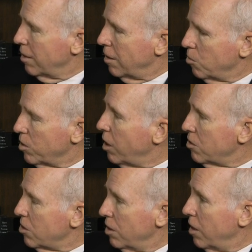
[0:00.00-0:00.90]
We're
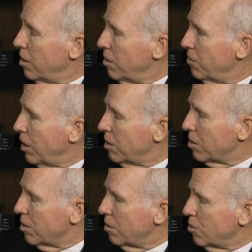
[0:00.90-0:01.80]
not seeing any
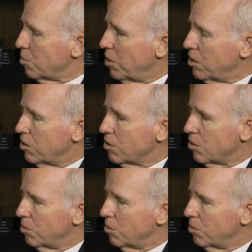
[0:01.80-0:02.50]
events in those patients.